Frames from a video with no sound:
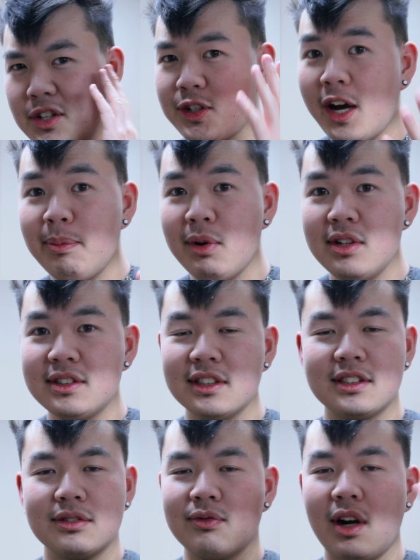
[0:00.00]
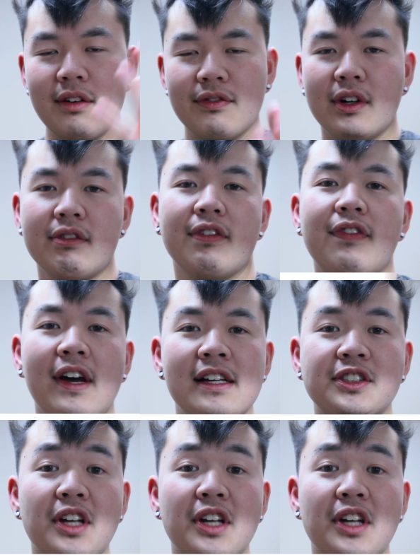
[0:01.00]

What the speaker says: Sideburns, it's right in front of your face,